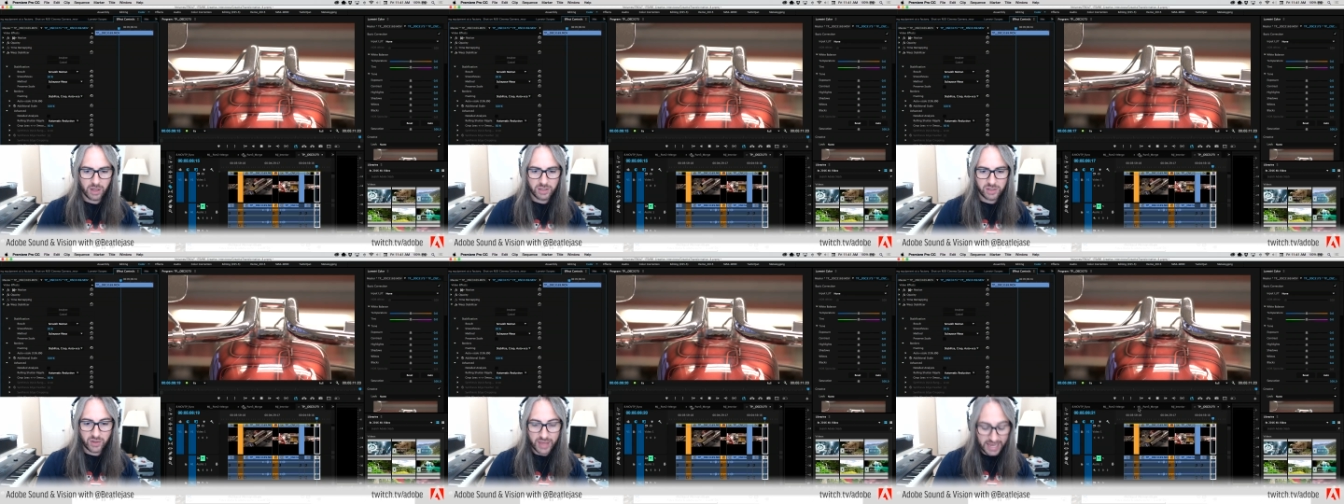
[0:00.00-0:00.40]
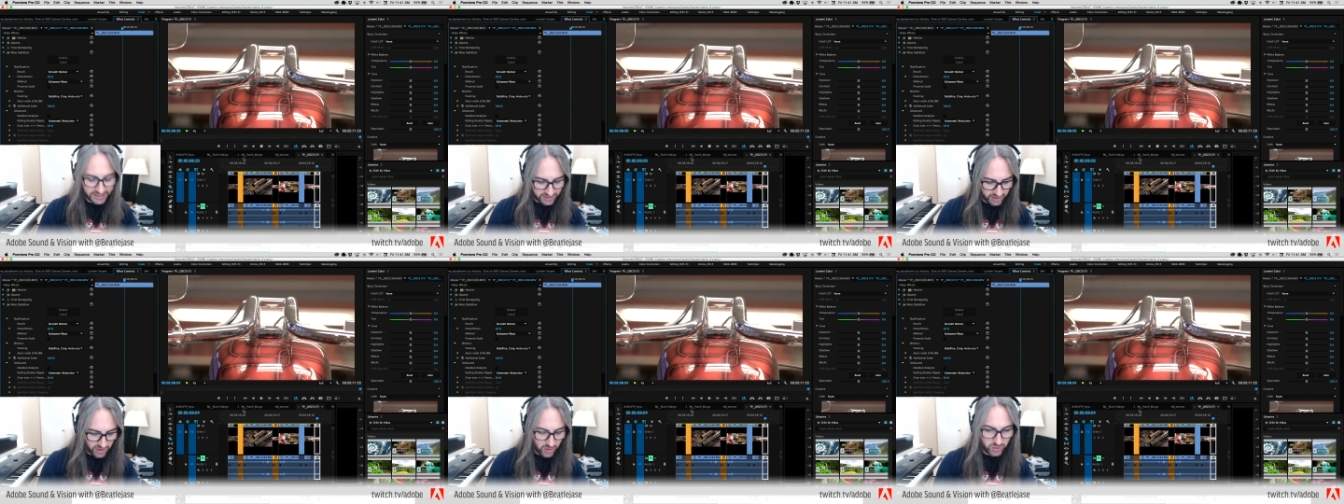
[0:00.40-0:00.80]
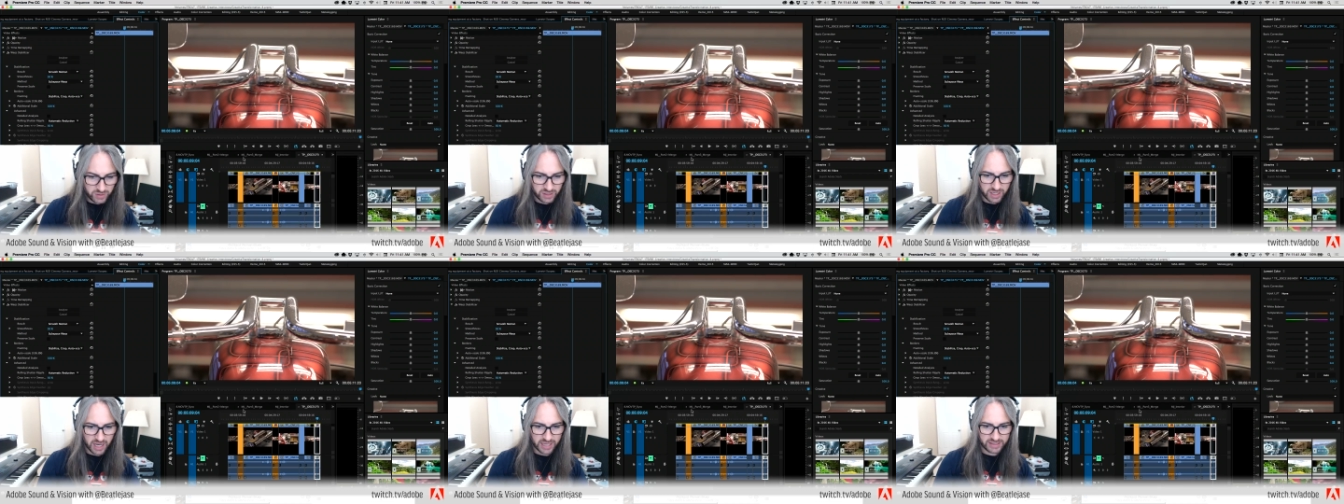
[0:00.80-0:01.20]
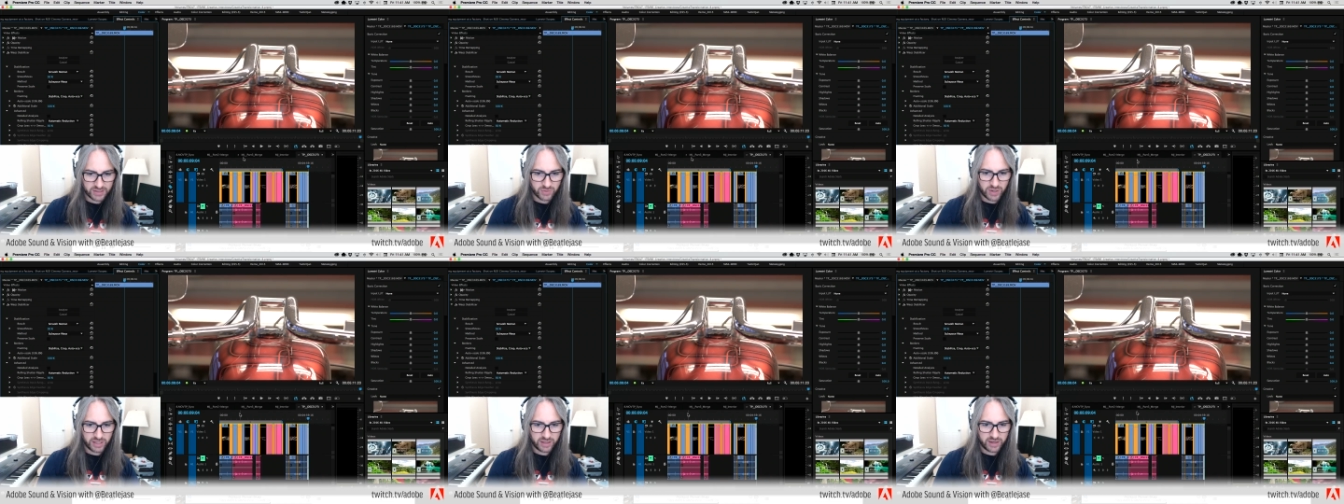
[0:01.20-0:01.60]
So that's those
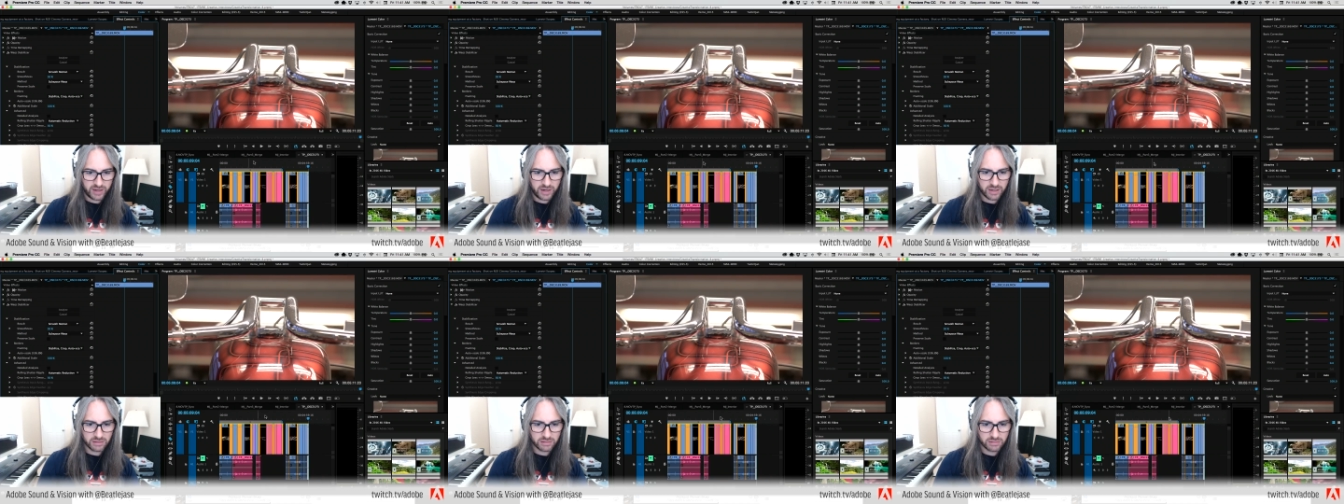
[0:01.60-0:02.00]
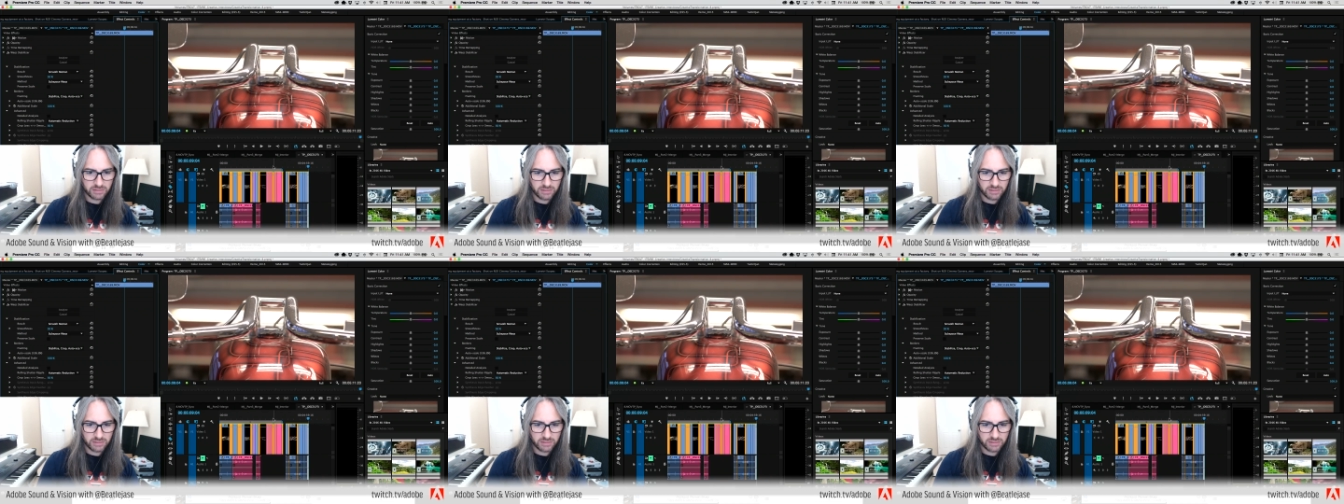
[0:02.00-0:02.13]
cuts right there.